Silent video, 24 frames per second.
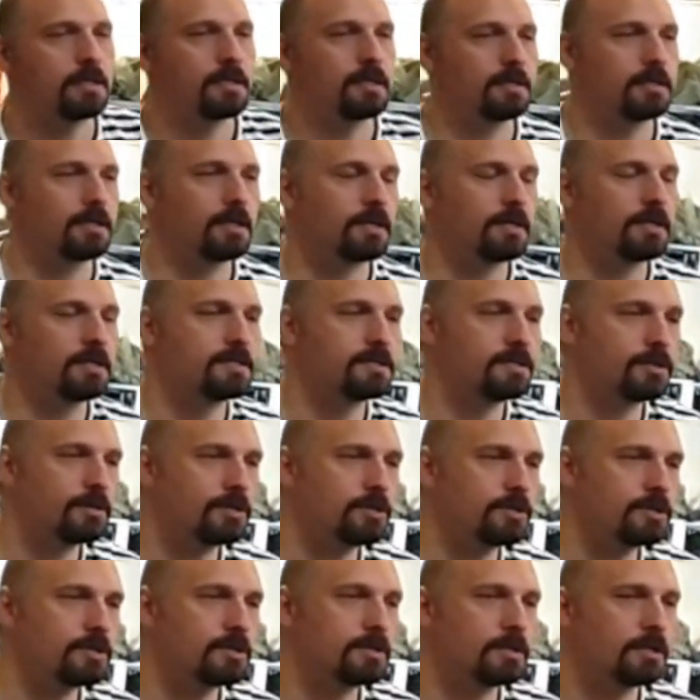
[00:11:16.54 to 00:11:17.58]
There are
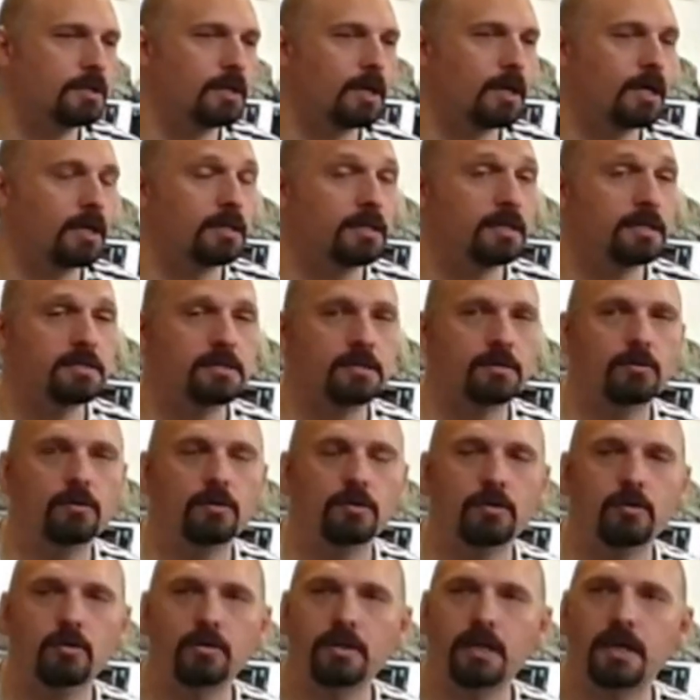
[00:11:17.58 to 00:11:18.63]
research, there is
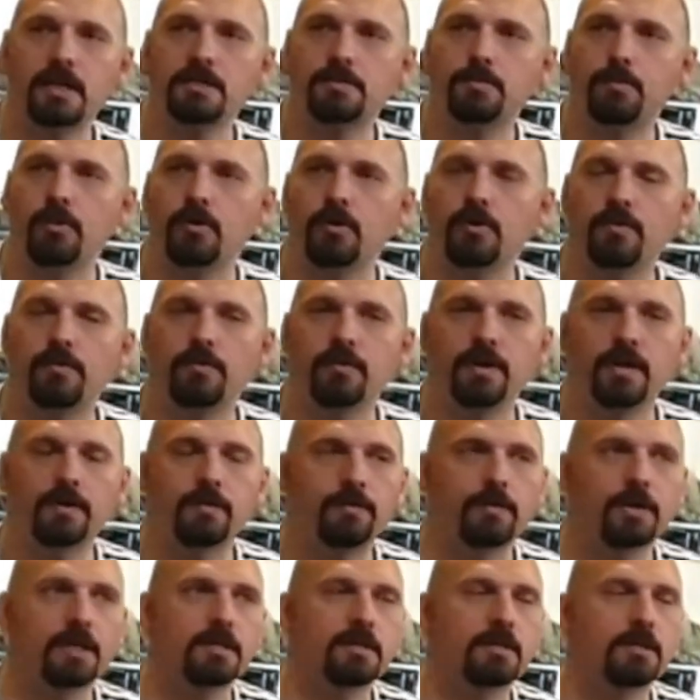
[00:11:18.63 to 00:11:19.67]
a nice book
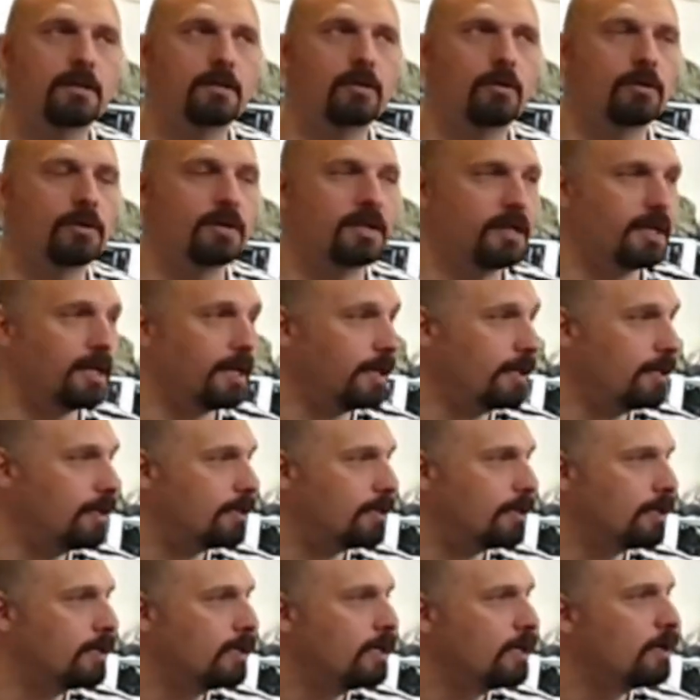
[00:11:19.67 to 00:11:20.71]
written on killing,
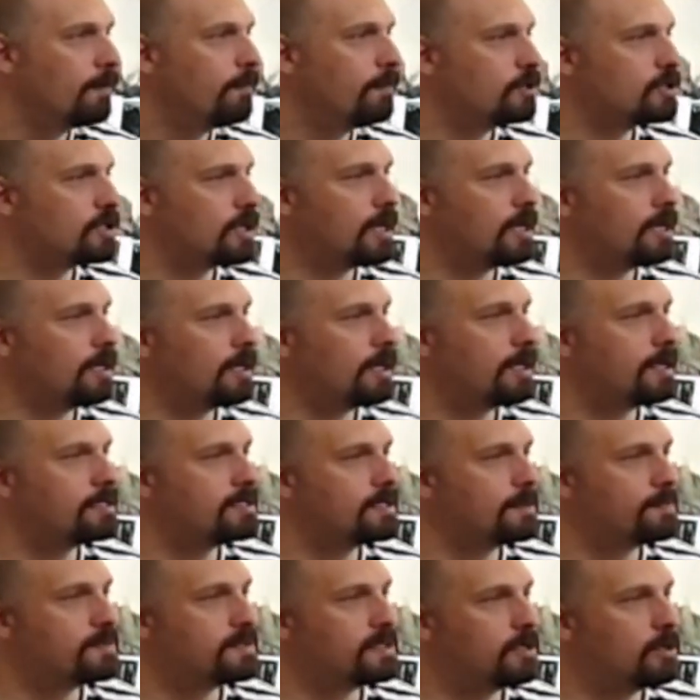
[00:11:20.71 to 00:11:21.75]
which
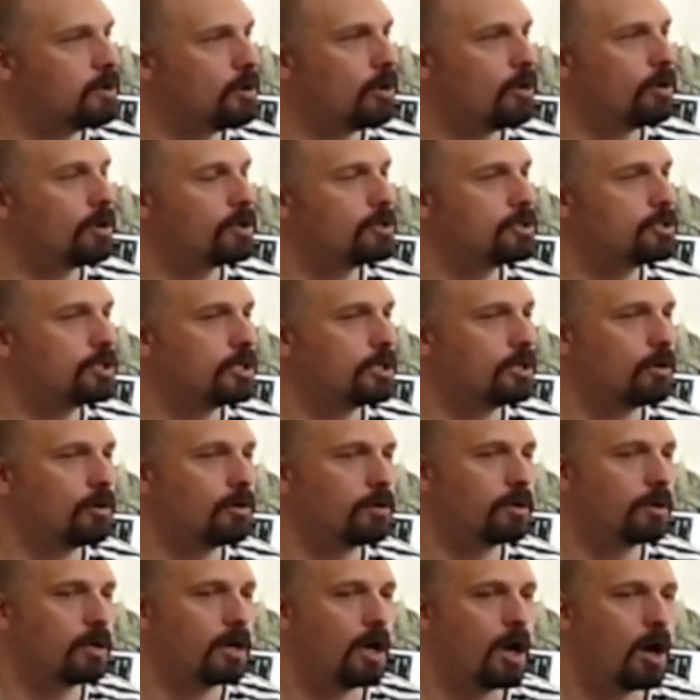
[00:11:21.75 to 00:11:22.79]
analyzes the psychology on
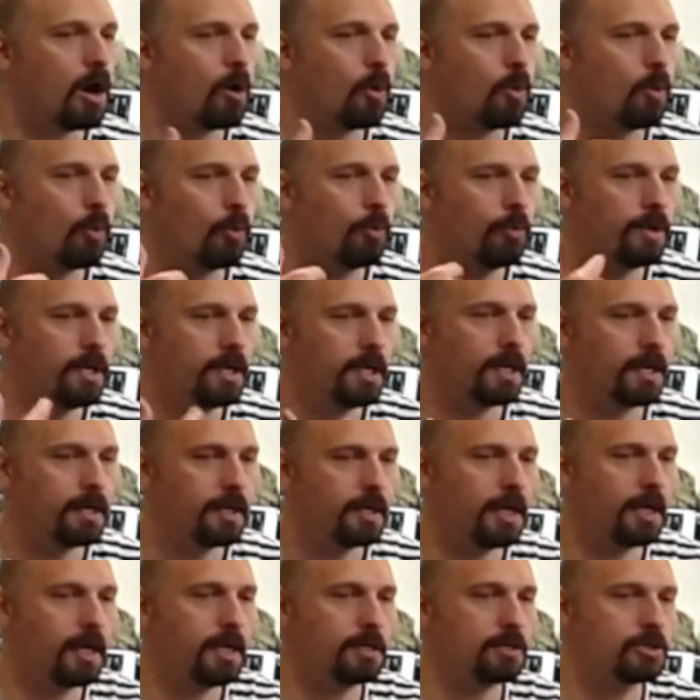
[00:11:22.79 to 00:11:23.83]
how we
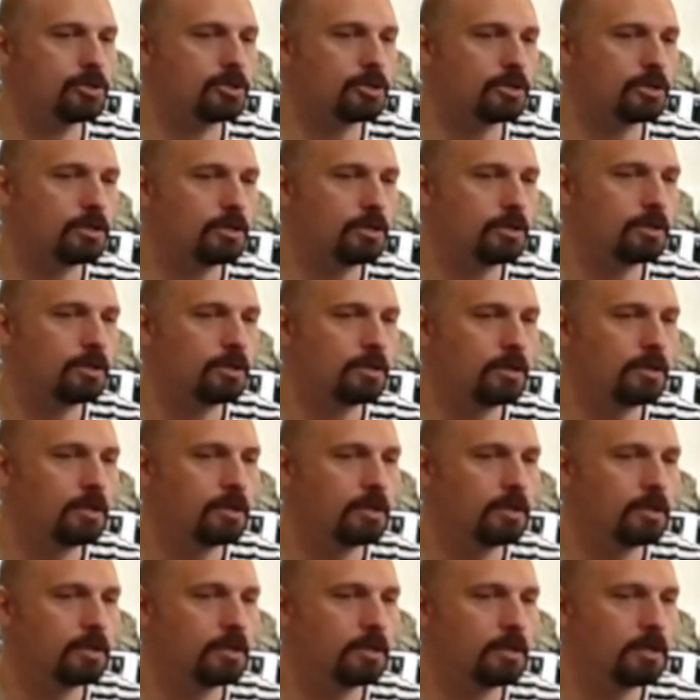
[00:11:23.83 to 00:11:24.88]
engage
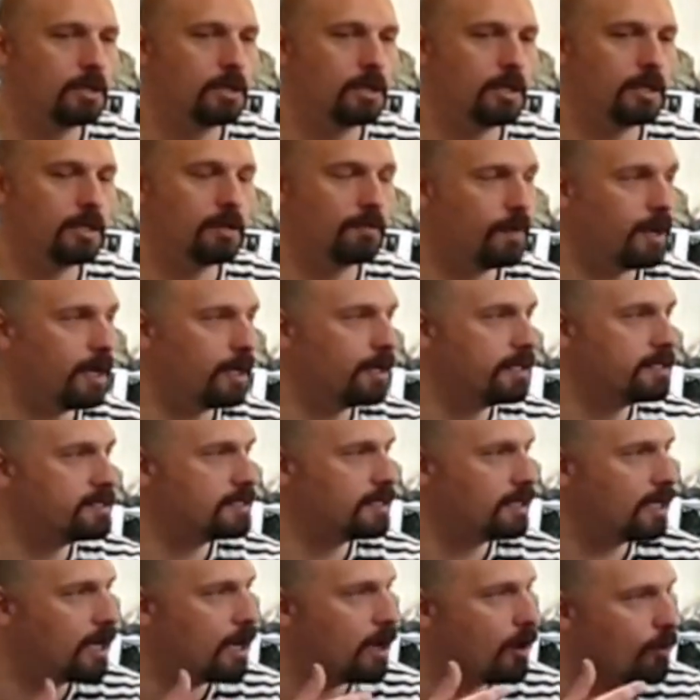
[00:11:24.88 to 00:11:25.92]
in violence
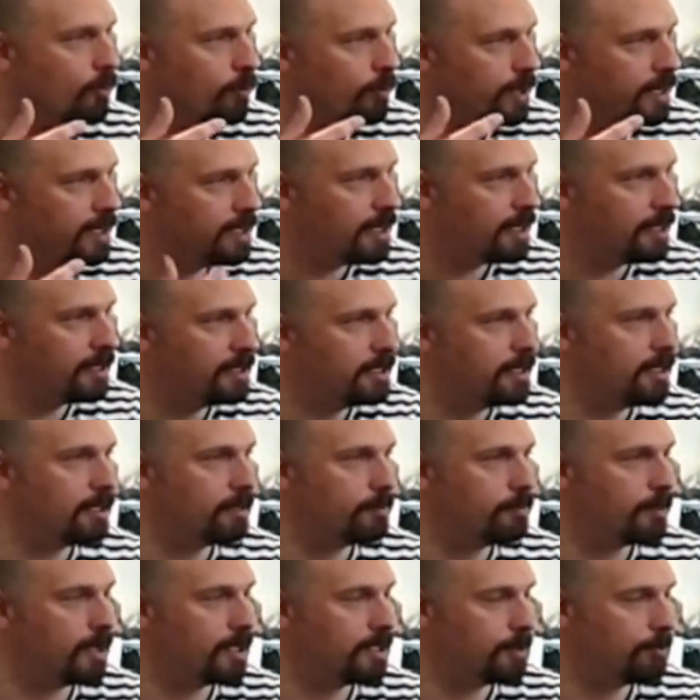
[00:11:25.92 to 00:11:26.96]
and how we can kill
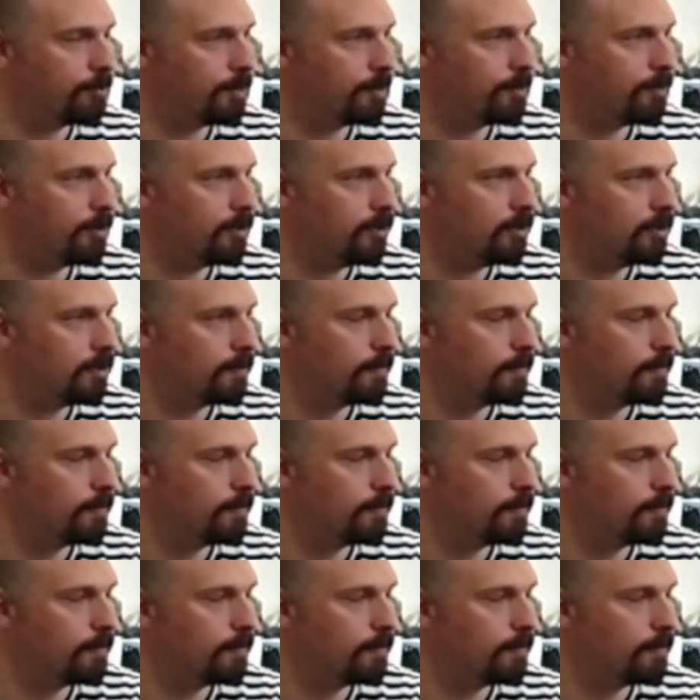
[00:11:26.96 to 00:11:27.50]
other people.